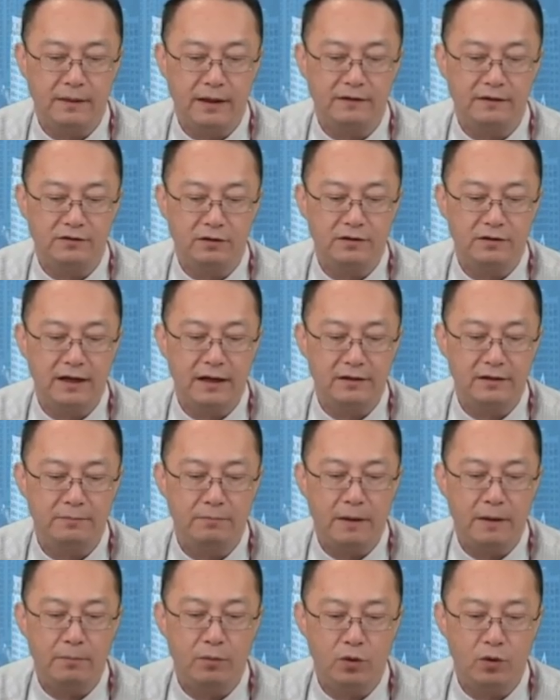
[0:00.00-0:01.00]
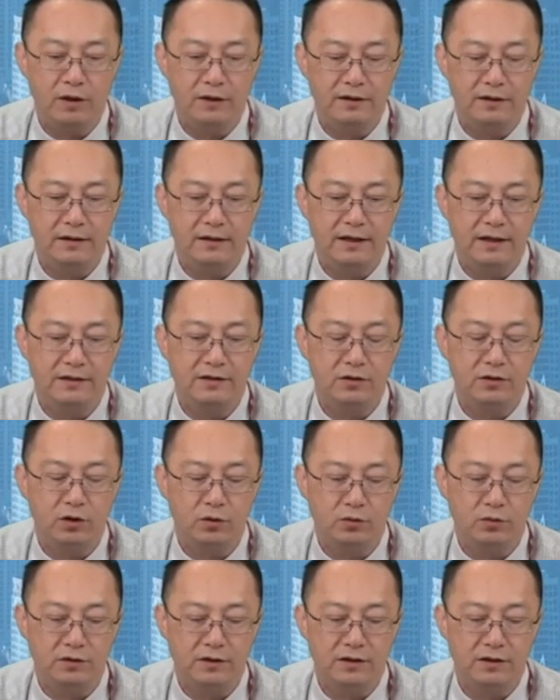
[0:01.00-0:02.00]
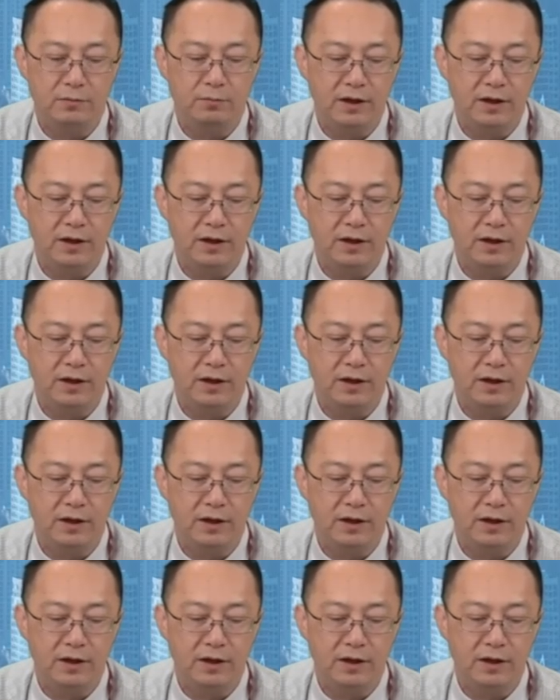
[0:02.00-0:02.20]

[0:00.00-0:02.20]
If you take the midpoint, it's lower than the